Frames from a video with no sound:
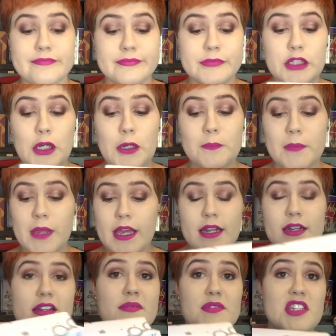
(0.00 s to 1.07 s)
So
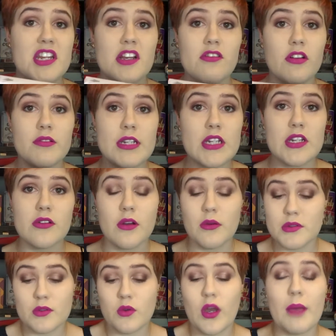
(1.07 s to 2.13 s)
didn't have a sticker on, didn't know. I
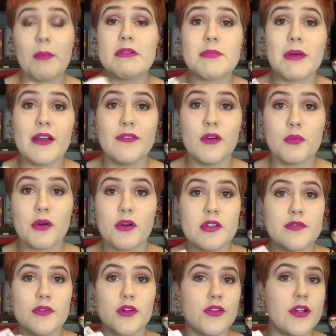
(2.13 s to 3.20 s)
was quite happy to pay full
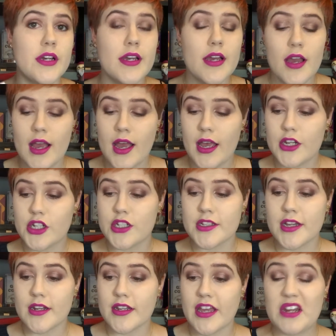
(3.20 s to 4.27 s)
price for it. And she
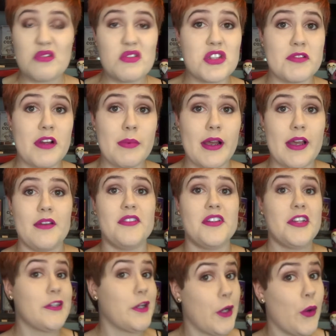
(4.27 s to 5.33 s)
scanned it and it was £3,
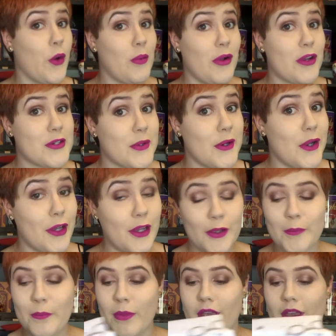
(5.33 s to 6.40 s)
and who am I to
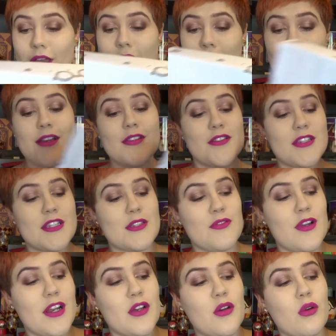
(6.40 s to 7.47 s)
argue? So this is
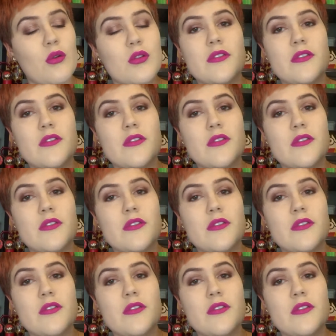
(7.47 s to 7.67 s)
really cool.